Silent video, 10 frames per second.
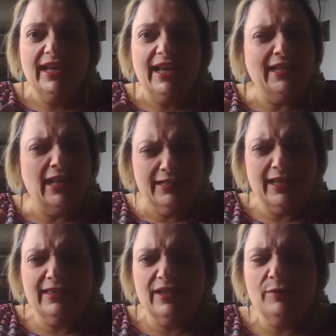and I'll
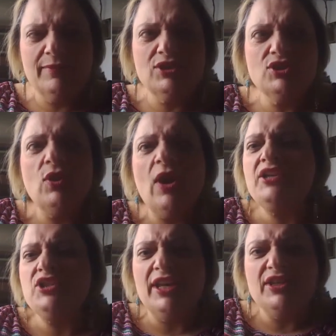get there because you know I
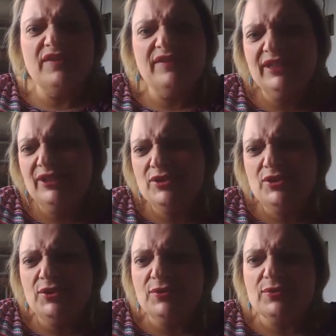change every year too.